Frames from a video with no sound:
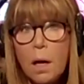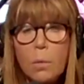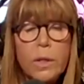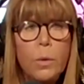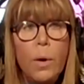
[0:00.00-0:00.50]

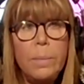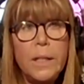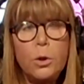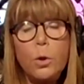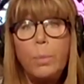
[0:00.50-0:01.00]
what do you want me
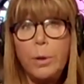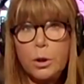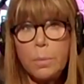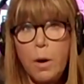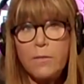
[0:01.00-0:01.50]
to do?
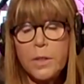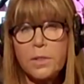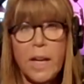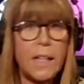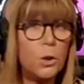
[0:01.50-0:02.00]
Push him off the
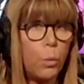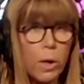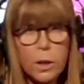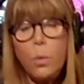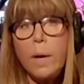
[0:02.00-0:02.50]
stage?
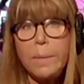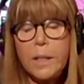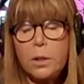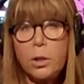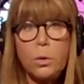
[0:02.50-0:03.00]
What do you want me
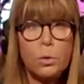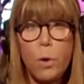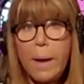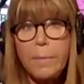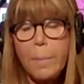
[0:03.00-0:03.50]
to do?
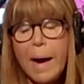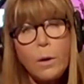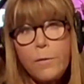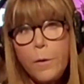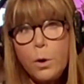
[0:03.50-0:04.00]
Grab the
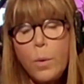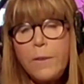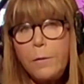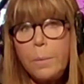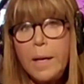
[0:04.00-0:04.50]
microphone away
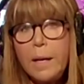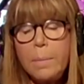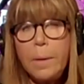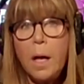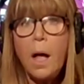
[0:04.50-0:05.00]
from
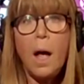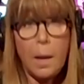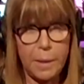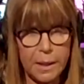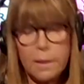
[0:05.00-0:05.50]
him?
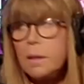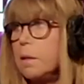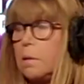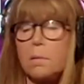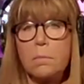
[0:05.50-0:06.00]
I mean,
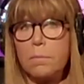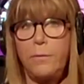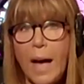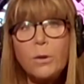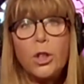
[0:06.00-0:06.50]

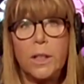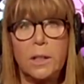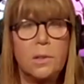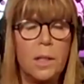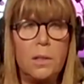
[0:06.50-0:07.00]
Fauci
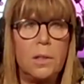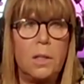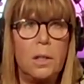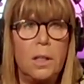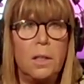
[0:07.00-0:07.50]

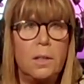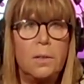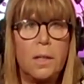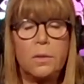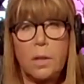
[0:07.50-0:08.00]

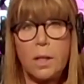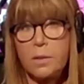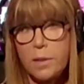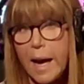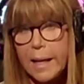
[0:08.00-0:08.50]

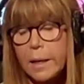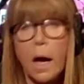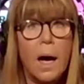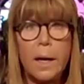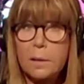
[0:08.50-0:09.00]
is saying,
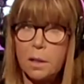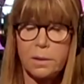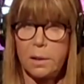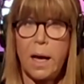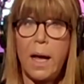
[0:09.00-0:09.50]

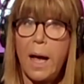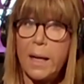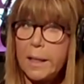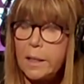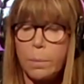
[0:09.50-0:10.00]
listen,
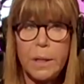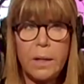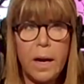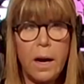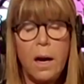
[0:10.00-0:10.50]
I need to be
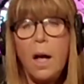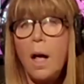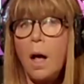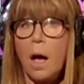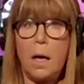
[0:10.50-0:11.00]
there,
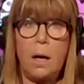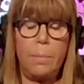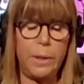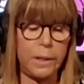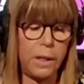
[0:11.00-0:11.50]

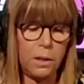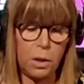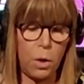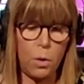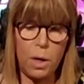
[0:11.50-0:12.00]
but yeah,
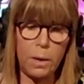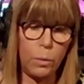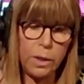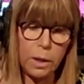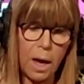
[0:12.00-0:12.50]
you know,
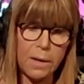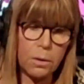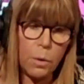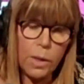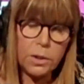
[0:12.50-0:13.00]
what do you, I
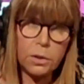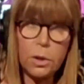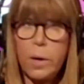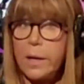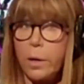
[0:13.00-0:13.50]
don't know what to
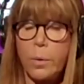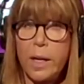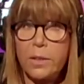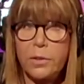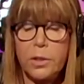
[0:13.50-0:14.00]
do. I don't know what
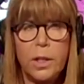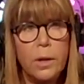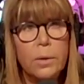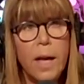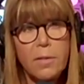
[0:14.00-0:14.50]
else to
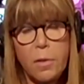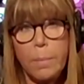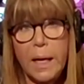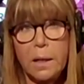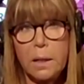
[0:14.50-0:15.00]
do. Yes, the
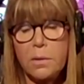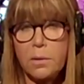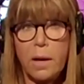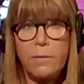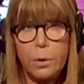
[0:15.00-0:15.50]
man
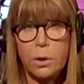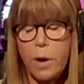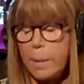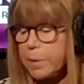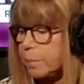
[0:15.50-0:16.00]
is full of
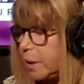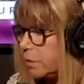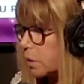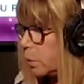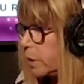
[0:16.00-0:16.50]
crap, is
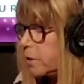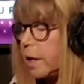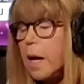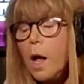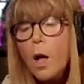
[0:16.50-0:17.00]
basically what he
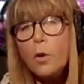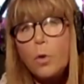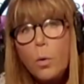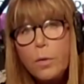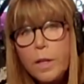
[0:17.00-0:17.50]
said.
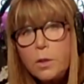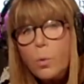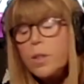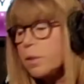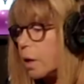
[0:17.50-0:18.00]
So this
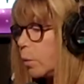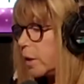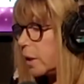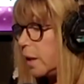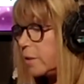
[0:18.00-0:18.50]
was
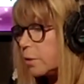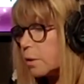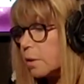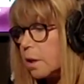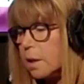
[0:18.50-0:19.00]
one of the
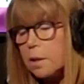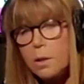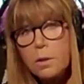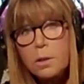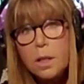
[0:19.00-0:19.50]
lesser
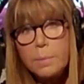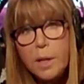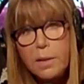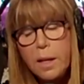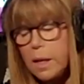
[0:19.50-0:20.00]
heard clips,
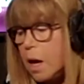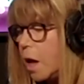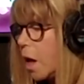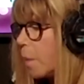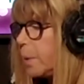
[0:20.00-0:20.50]
I think,
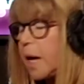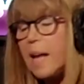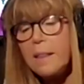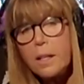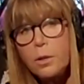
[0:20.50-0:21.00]
but
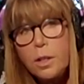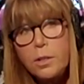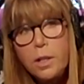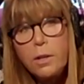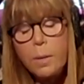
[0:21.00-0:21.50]
I think you
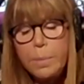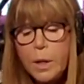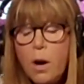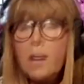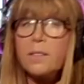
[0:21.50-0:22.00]
need to hear it,
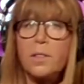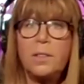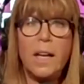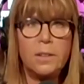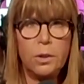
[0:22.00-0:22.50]
because
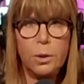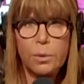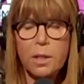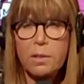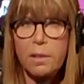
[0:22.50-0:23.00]
this had to do
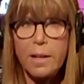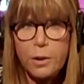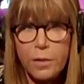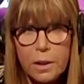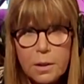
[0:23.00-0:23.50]
with the
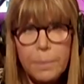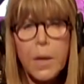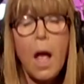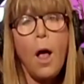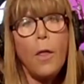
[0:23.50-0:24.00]
slush fund.
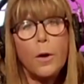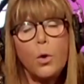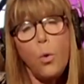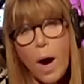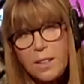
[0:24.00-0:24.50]
The
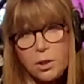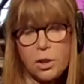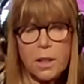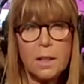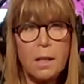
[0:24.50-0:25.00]

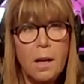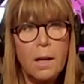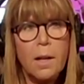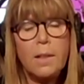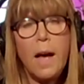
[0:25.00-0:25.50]
question
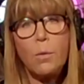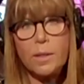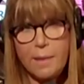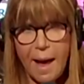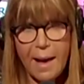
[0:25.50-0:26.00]
that
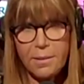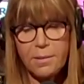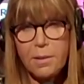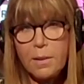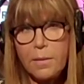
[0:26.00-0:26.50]
was asked